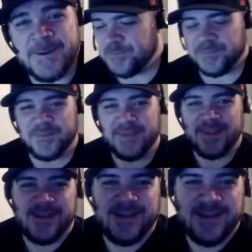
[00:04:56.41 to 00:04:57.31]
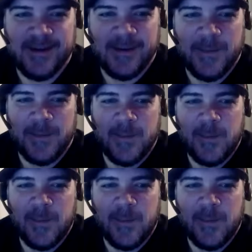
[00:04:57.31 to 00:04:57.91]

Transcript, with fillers: It, it definitely stands out.